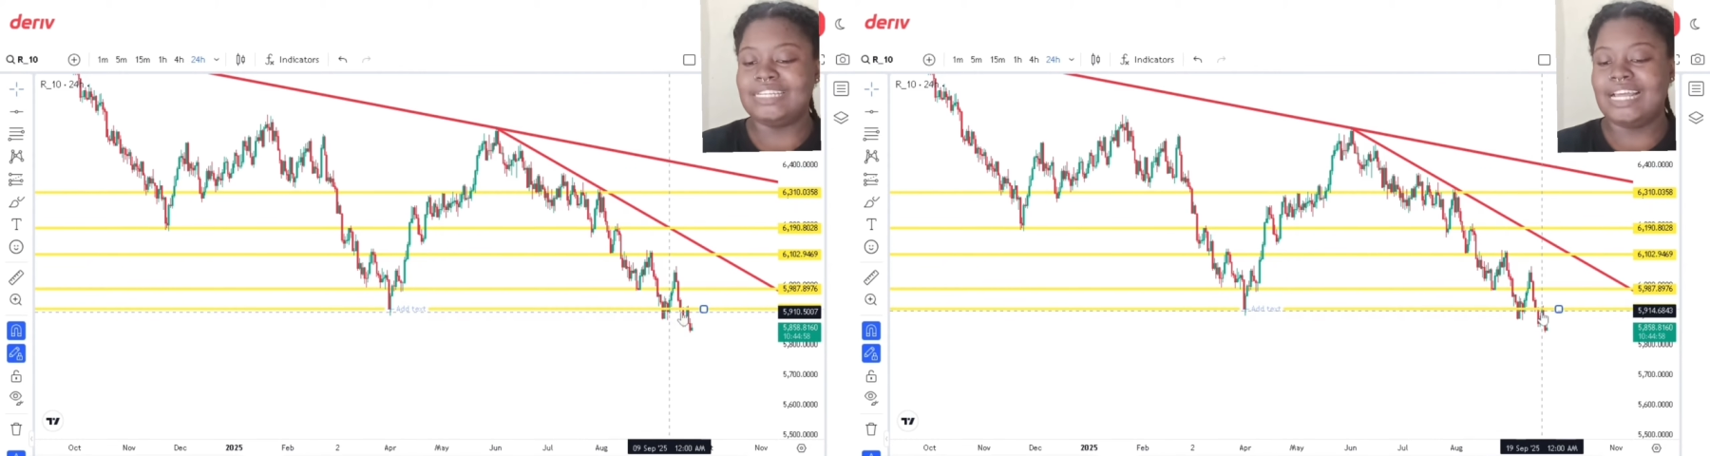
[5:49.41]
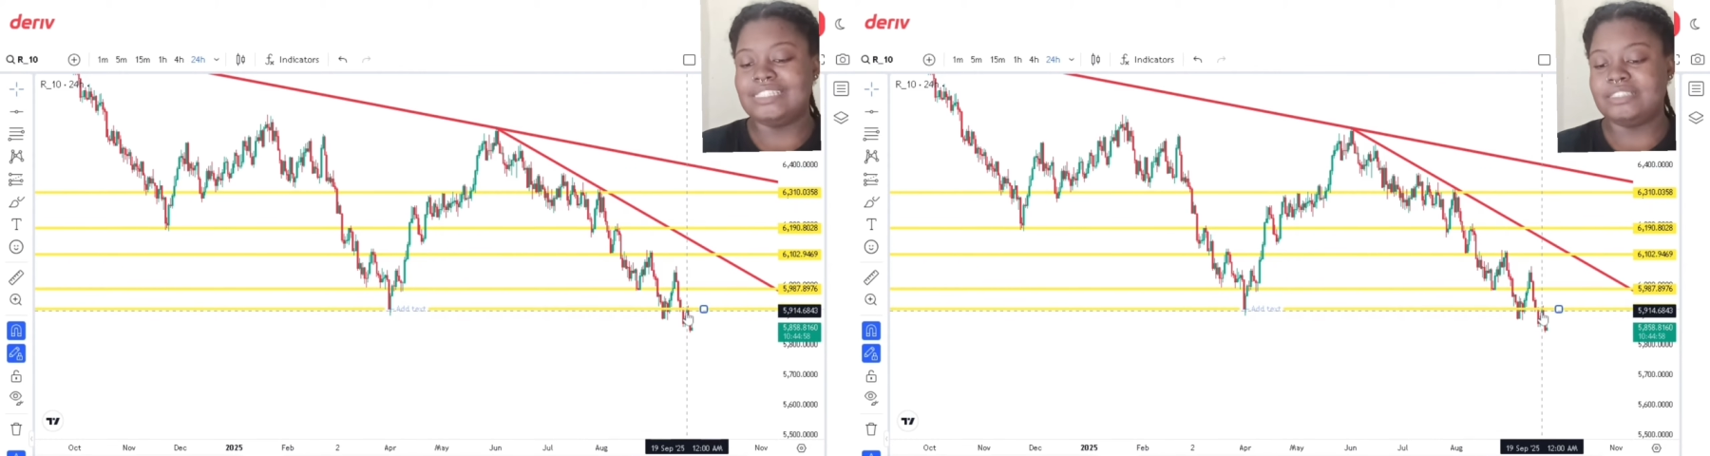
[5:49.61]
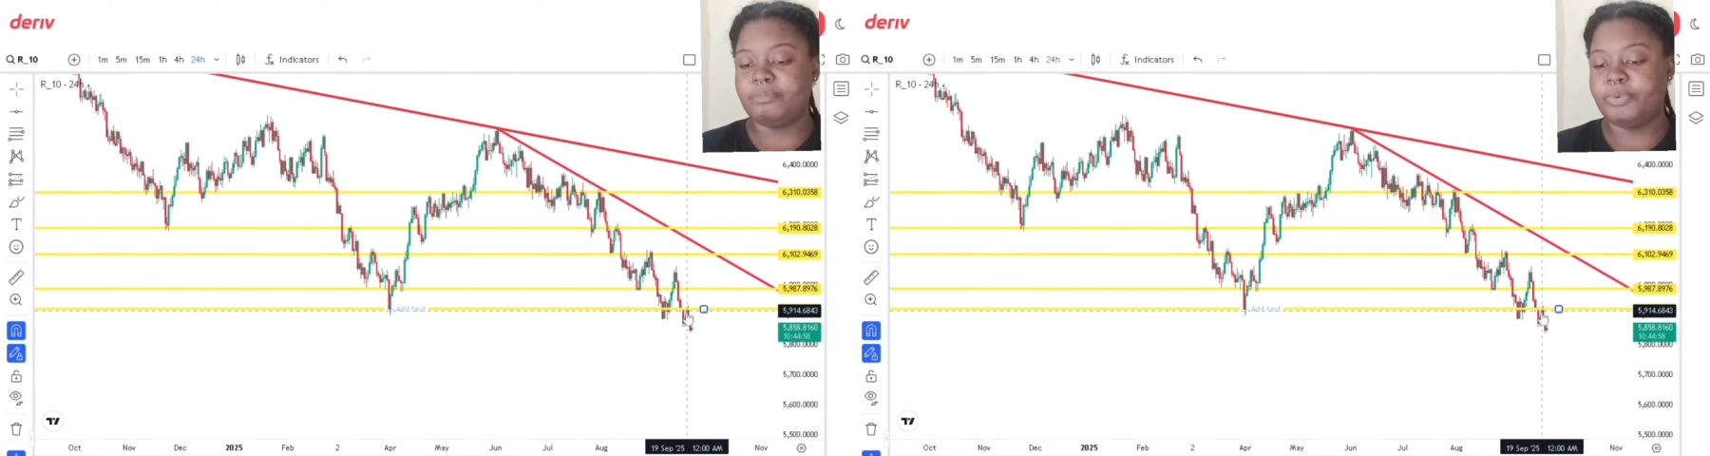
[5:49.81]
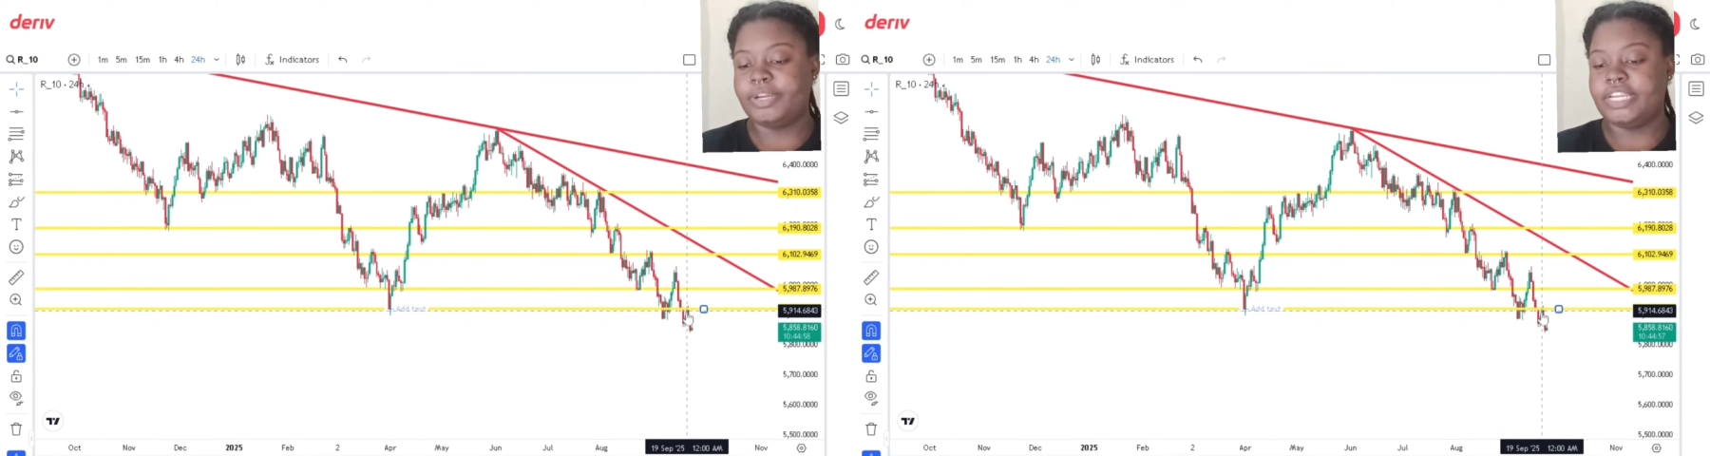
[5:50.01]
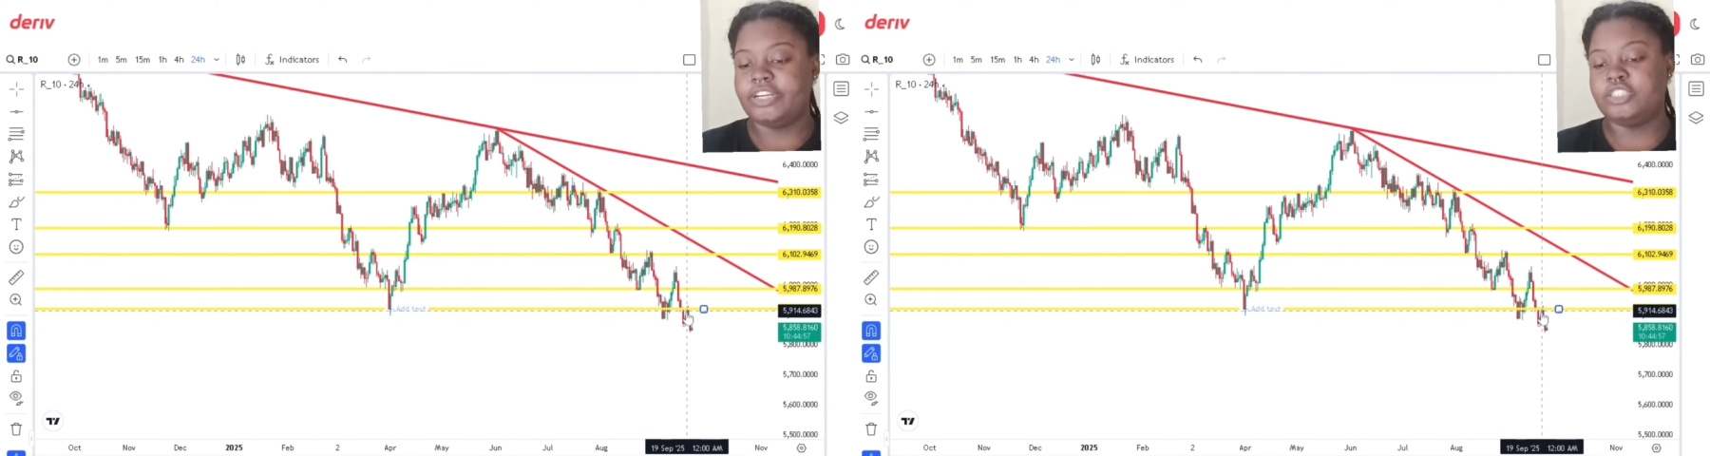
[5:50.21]
of as support
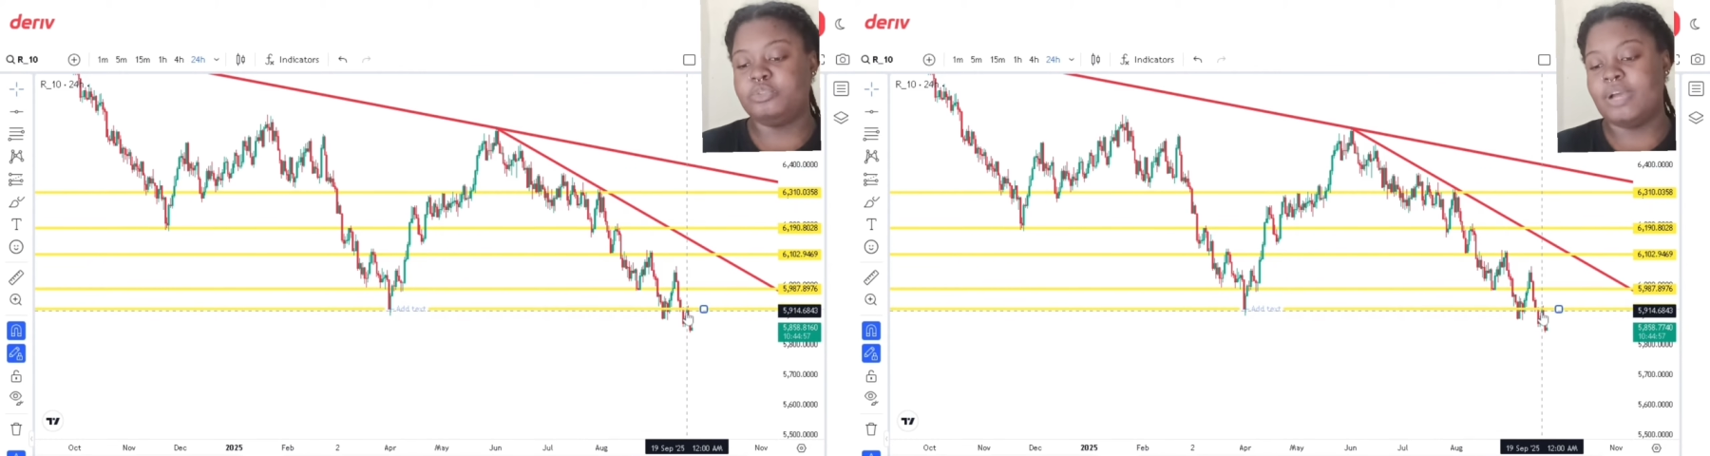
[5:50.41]
here too,